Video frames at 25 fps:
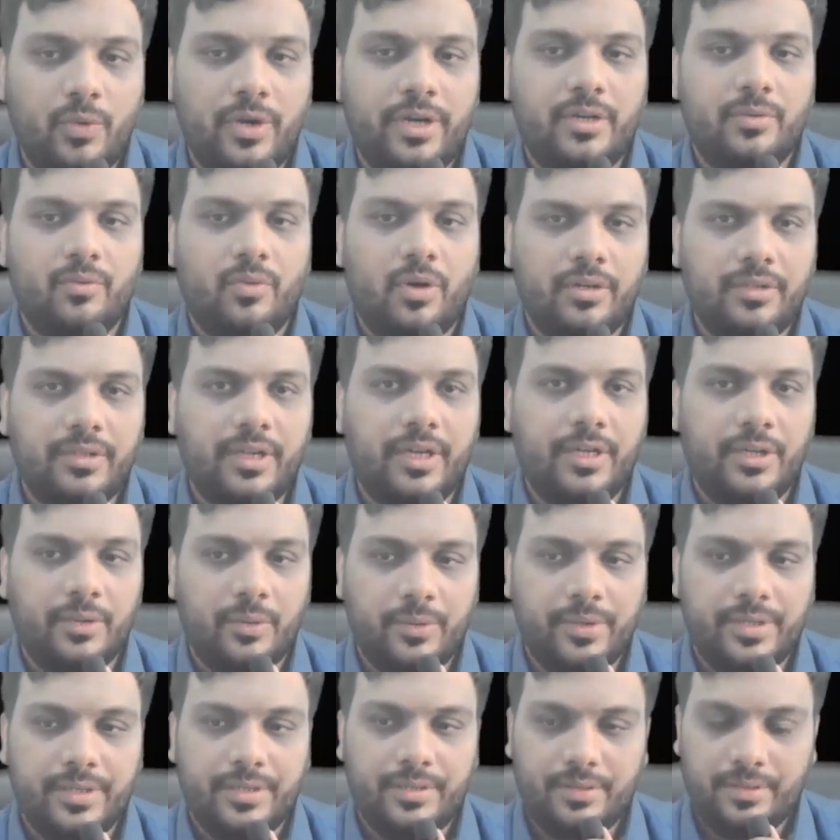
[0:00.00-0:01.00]
what they
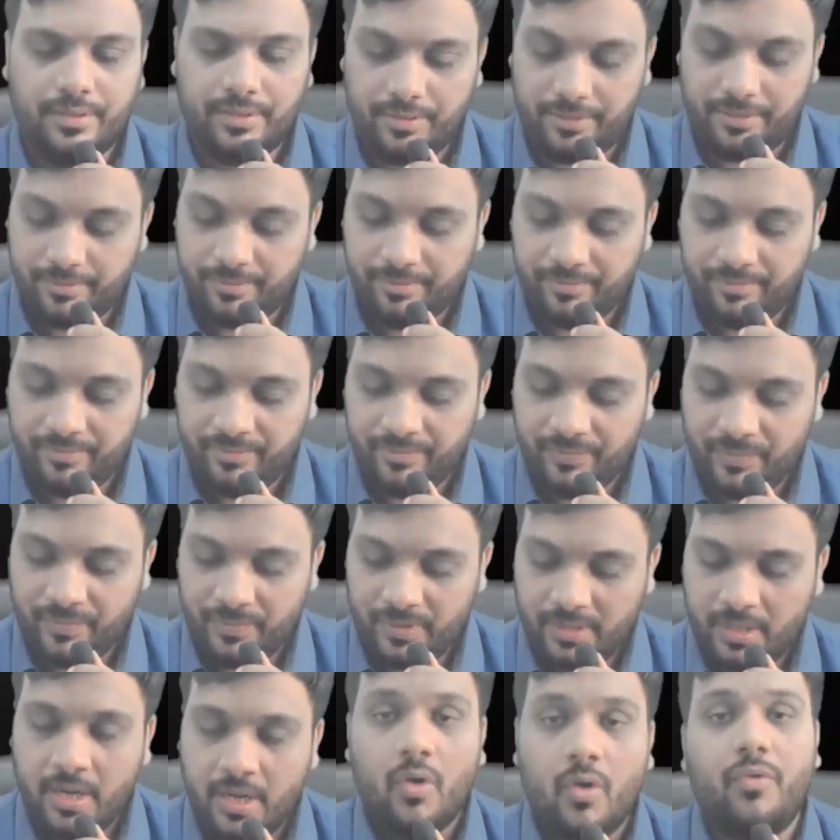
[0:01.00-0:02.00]
do is,
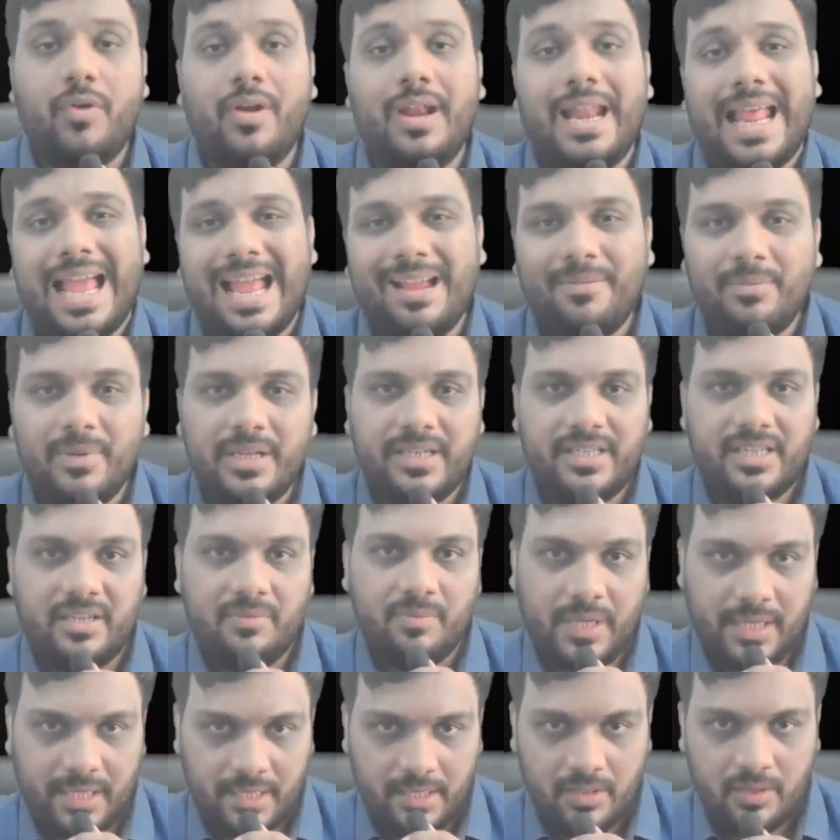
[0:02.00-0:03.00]
reliability
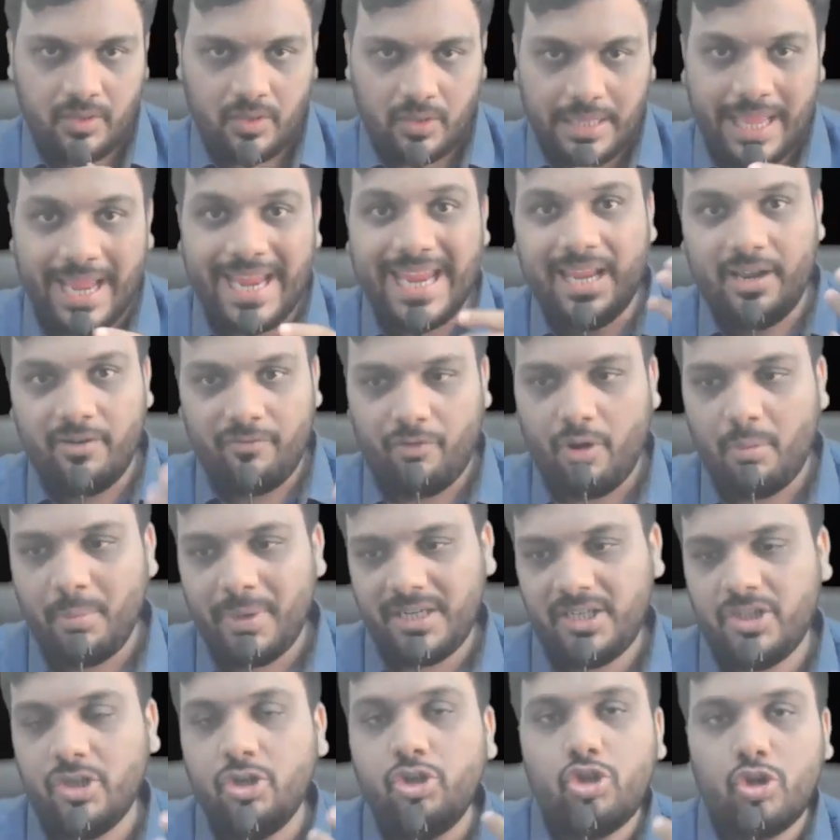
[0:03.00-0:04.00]
means the
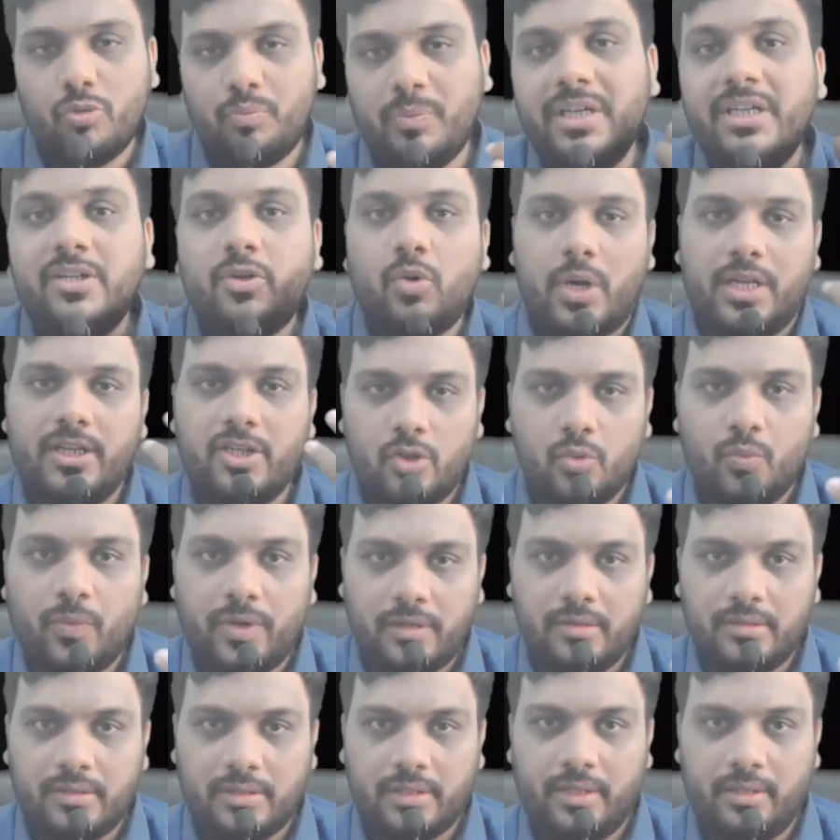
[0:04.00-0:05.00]
information should be
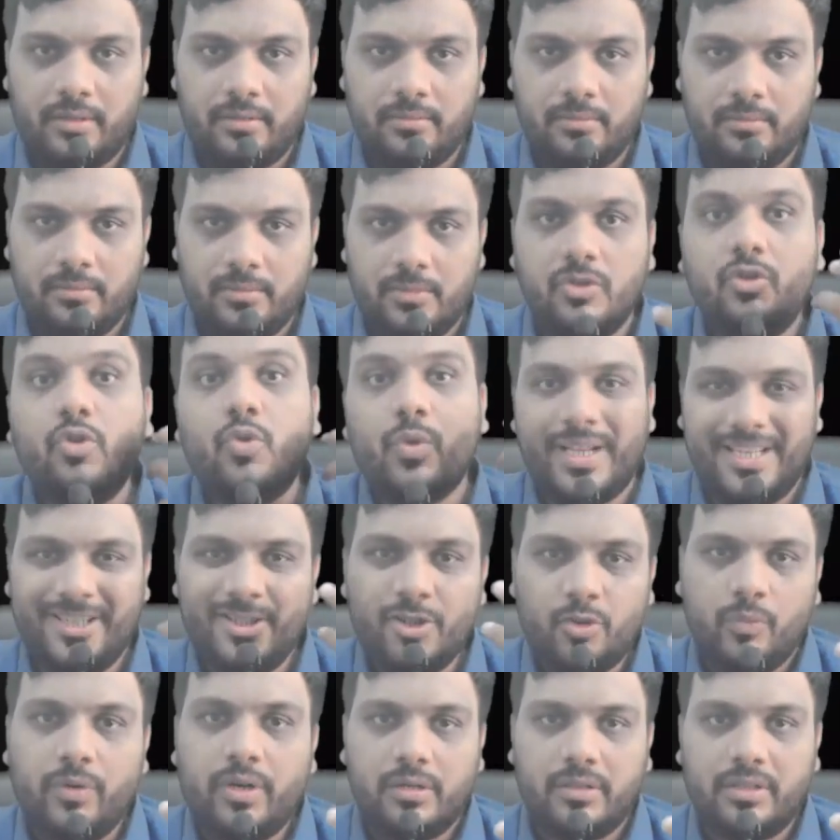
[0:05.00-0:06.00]
trustworthy.
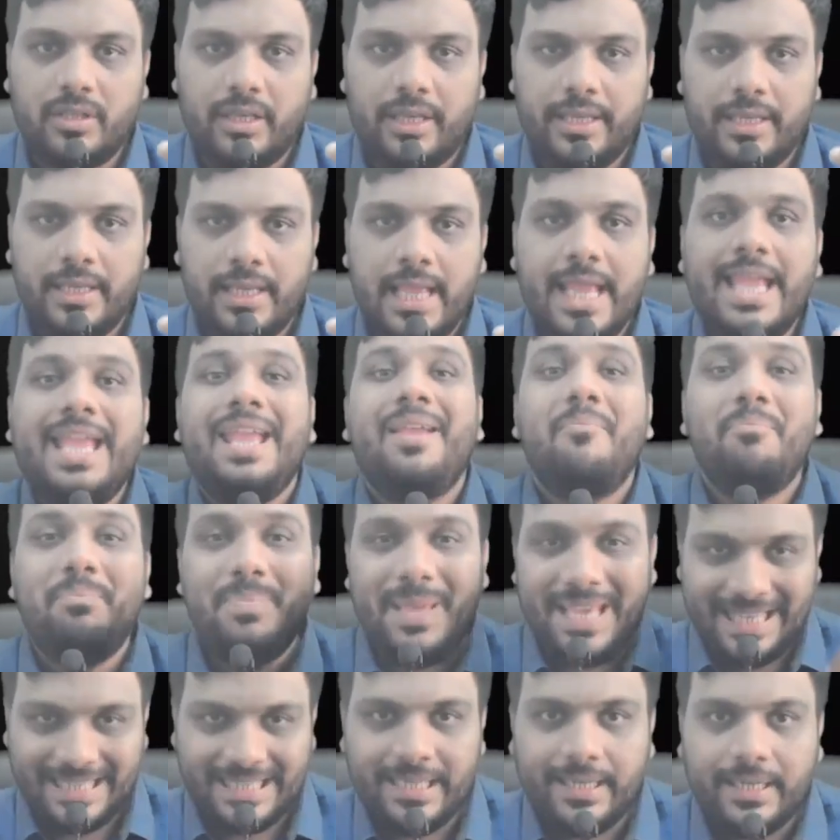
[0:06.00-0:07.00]
Trustworthy.
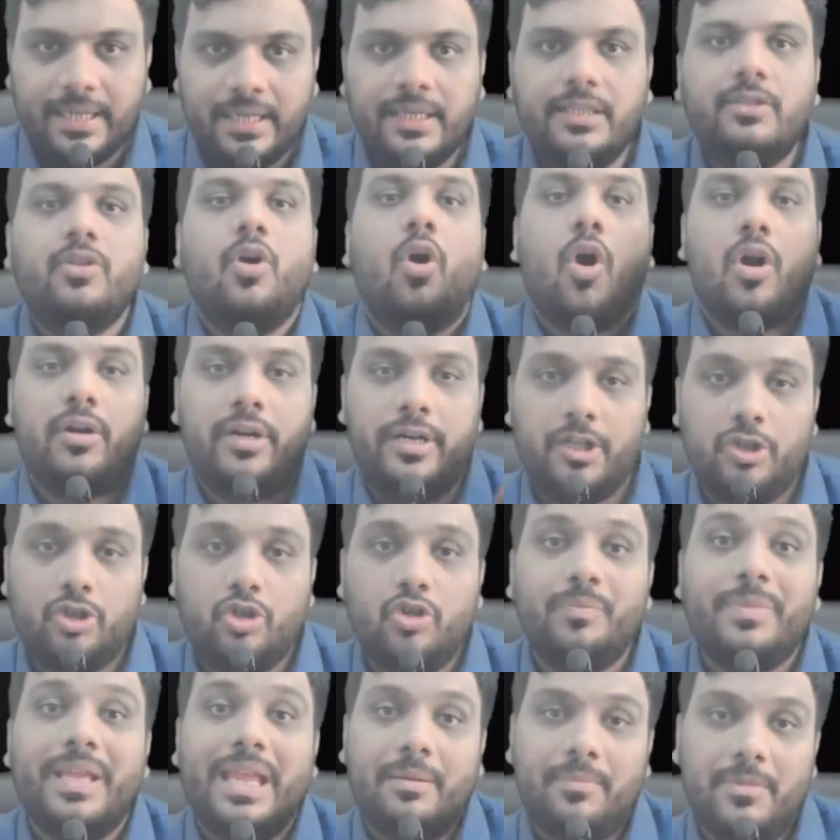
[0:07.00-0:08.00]
Basically, the auditor
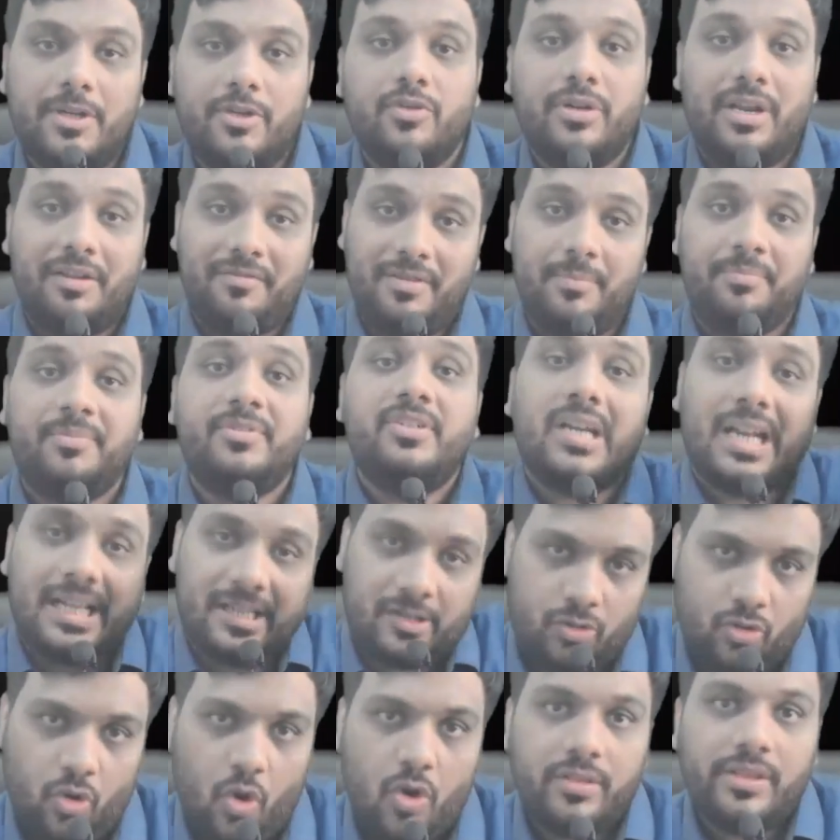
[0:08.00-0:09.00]
should be able to develop
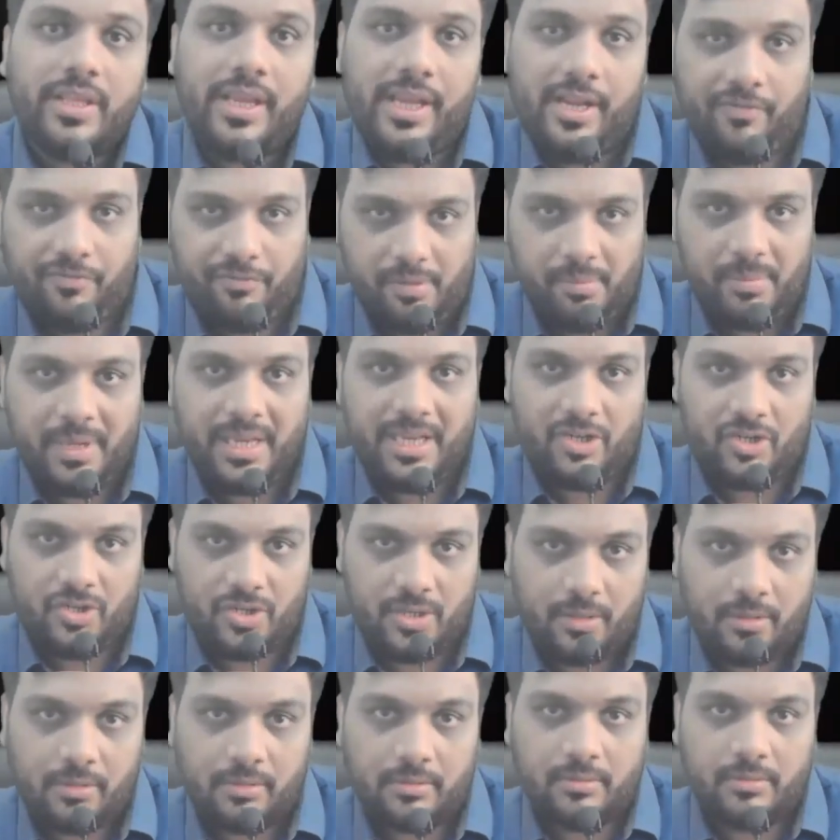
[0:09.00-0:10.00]
trust on the
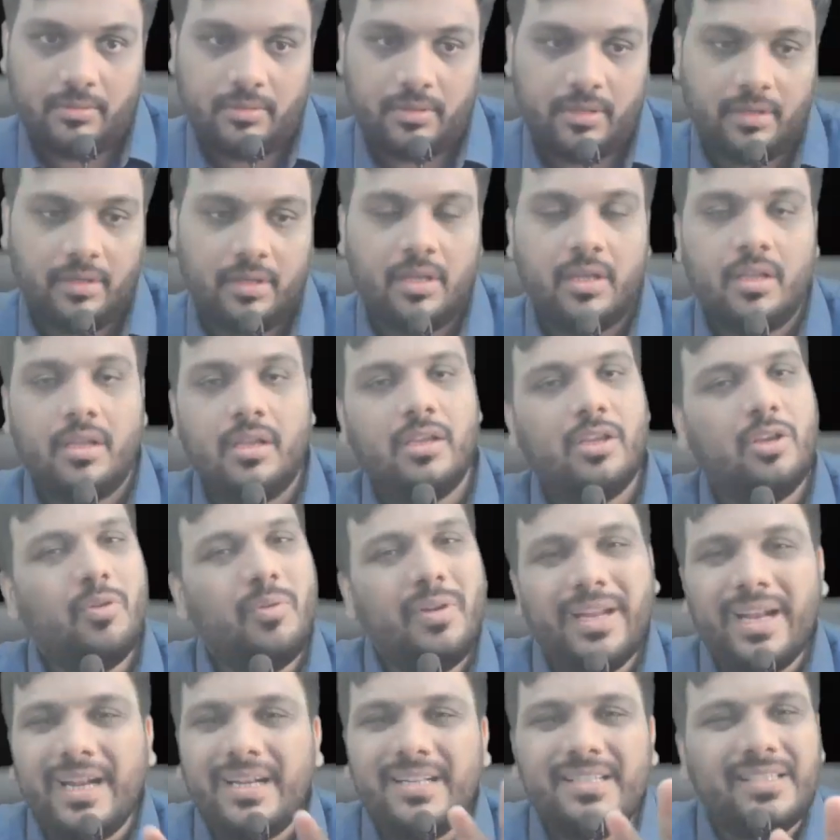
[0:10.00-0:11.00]
information. Correct? You
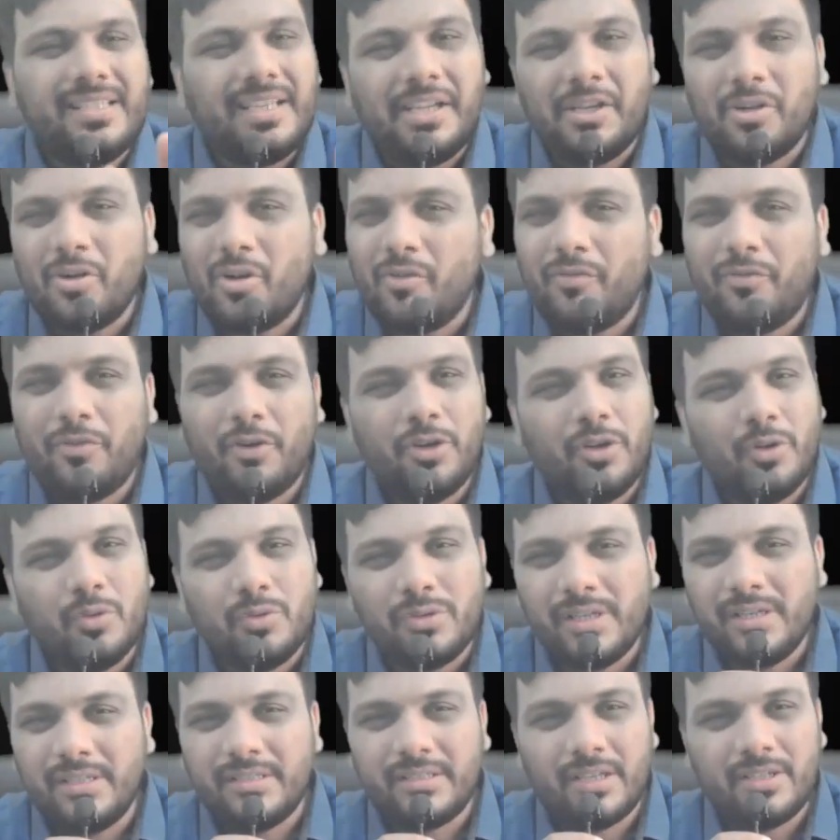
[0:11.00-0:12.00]
will get 0 for
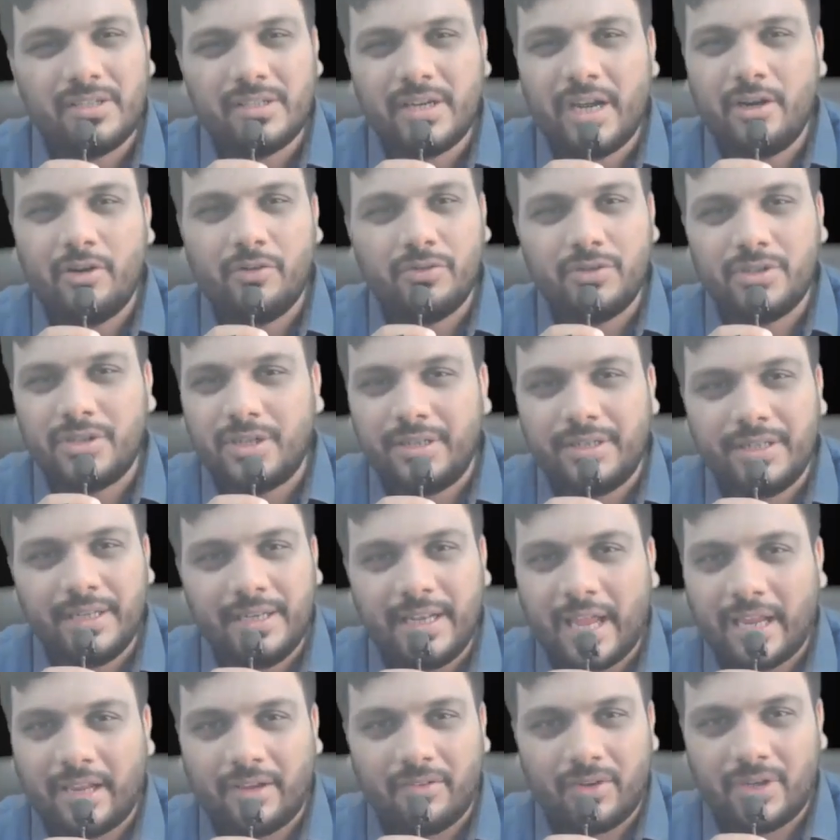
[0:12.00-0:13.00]
using such kind of shitty
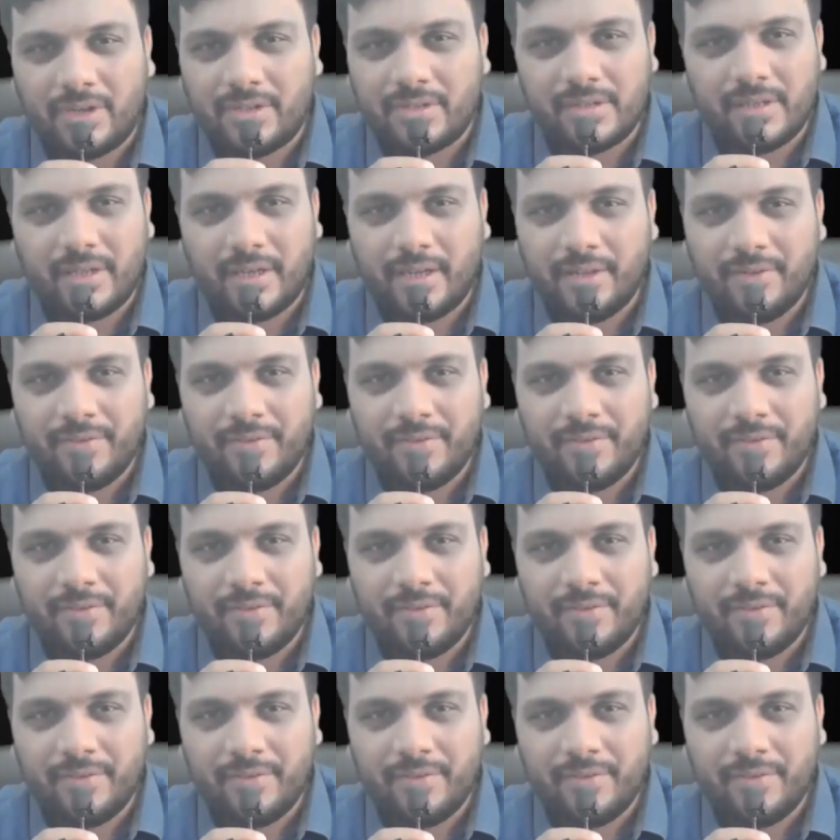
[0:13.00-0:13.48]
language, correct?